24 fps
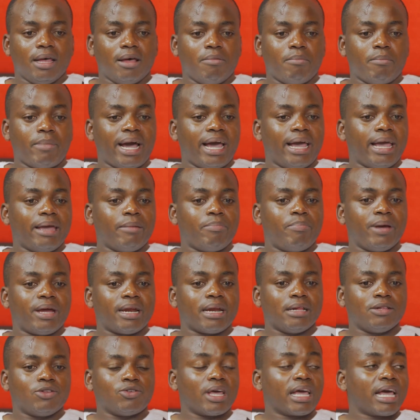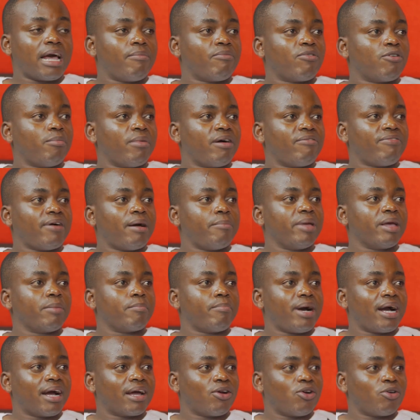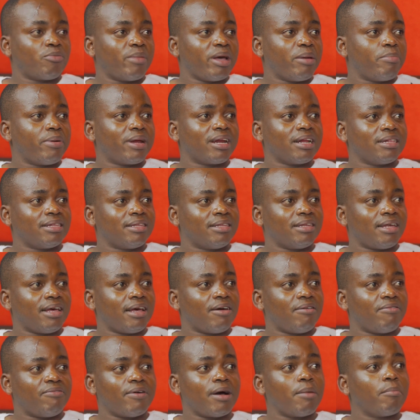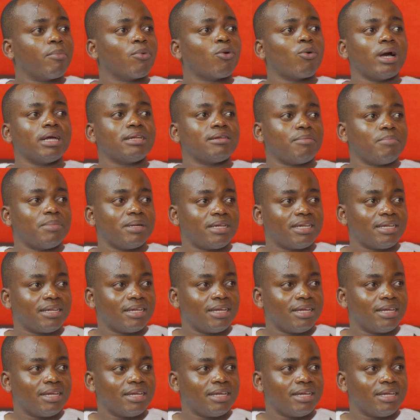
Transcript: My parents, I come from a farming background. My parents farm quite a bit.